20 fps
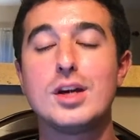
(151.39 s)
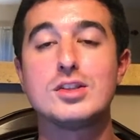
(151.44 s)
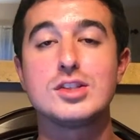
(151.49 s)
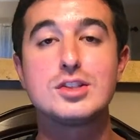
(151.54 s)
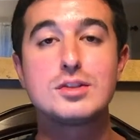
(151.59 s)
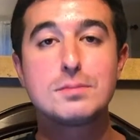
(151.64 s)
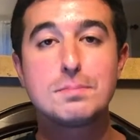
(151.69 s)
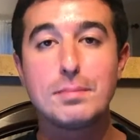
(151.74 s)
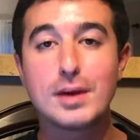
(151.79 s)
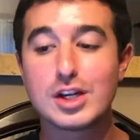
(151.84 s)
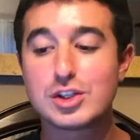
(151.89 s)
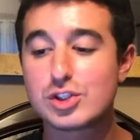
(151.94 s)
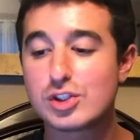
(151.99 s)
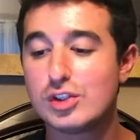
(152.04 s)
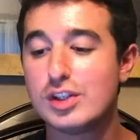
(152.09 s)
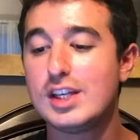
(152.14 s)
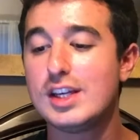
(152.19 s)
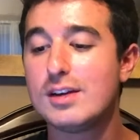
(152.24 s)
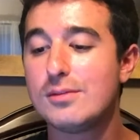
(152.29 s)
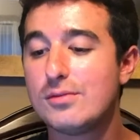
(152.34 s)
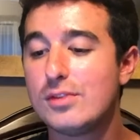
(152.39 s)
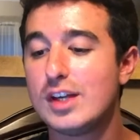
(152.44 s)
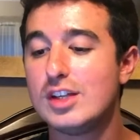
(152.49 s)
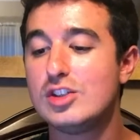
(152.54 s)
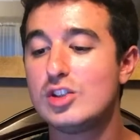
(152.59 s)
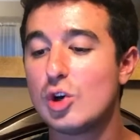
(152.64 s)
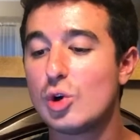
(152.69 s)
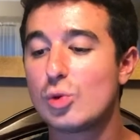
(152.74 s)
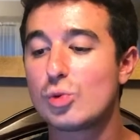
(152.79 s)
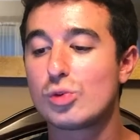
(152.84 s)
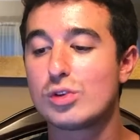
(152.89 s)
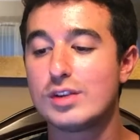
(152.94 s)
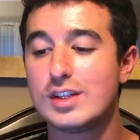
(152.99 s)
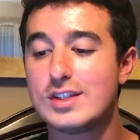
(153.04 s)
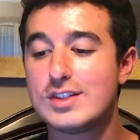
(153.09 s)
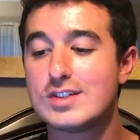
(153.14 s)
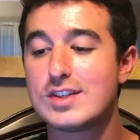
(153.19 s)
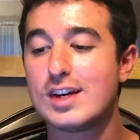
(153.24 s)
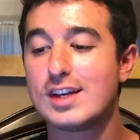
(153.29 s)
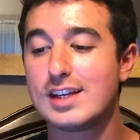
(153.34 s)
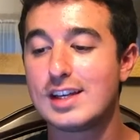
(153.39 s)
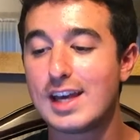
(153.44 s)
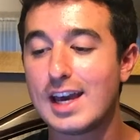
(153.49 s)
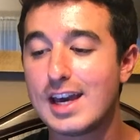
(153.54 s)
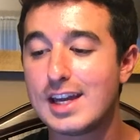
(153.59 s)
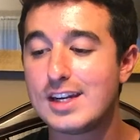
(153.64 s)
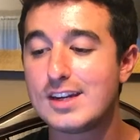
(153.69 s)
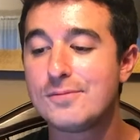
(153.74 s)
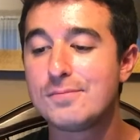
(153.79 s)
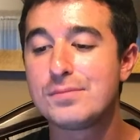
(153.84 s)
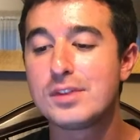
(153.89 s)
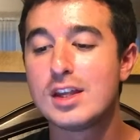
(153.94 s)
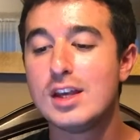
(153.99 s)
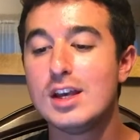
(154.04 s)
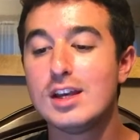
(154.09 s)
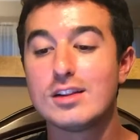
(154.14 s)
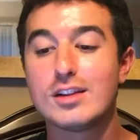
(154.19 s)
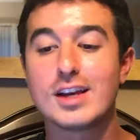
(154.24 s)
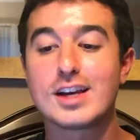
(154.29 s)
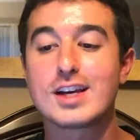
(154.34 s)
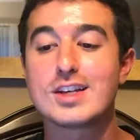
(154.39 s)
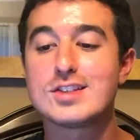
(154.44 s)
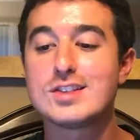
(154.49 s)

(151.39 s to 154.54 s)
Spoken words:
especially if they don't release again. Like I